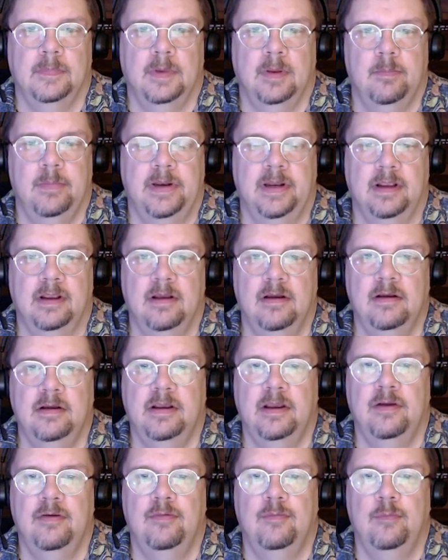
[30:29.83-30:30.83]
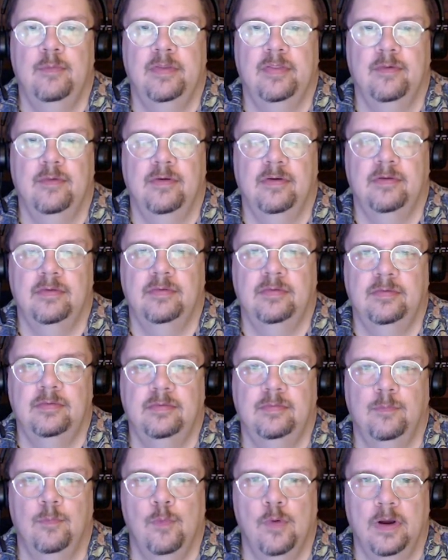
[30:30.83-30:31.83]
But it can't go with a
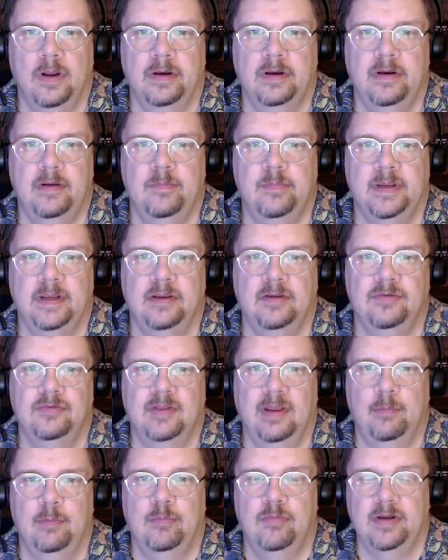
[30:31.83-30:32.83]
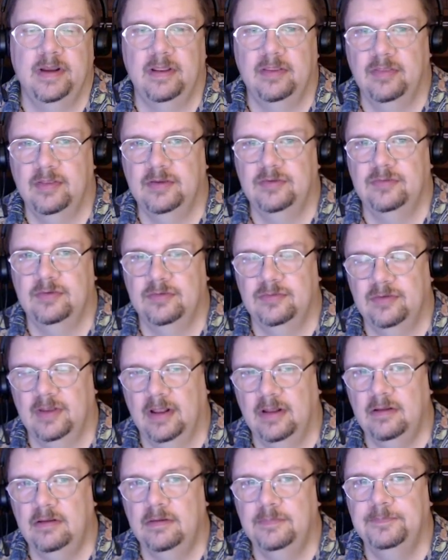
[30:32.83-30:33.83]
1 because that would break this
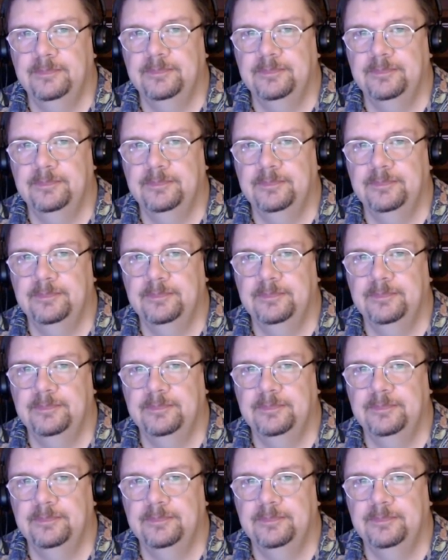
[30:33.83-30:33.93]
cell.